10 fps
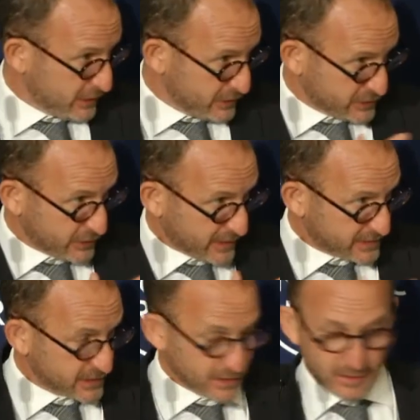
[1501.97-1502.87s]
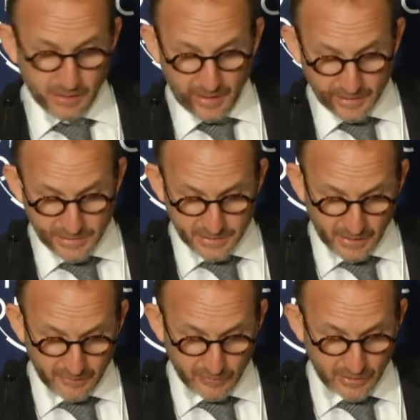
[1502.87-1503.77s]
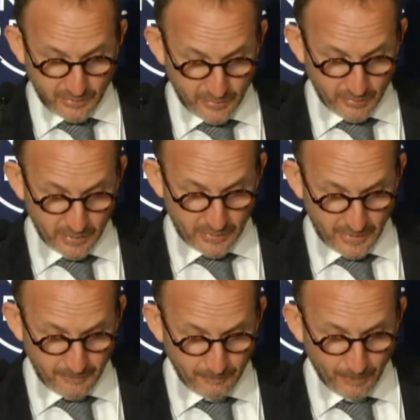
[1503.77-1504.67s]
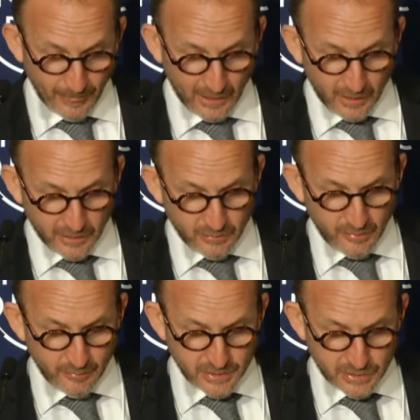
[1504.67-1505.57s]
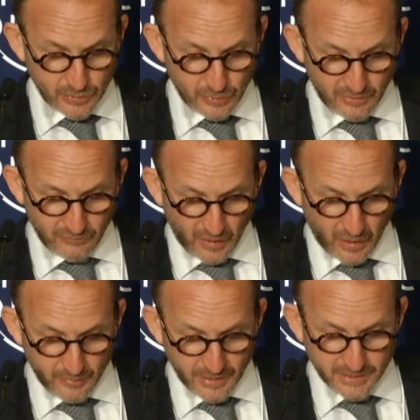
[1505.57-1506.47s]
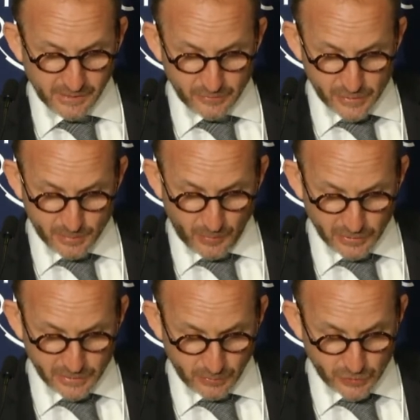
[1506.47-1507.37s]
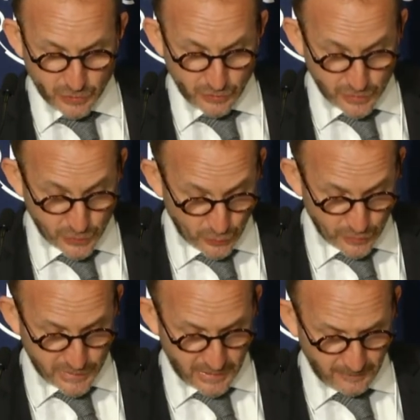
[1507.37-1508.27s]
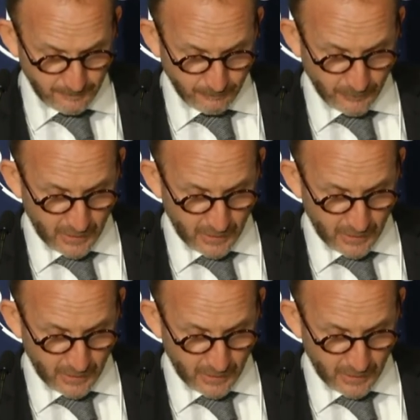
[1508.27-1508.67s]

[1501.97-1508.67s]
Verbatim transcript: So that's uh, an anti slavery commitment there. Commitment to environmentally responsible tuna sourcing.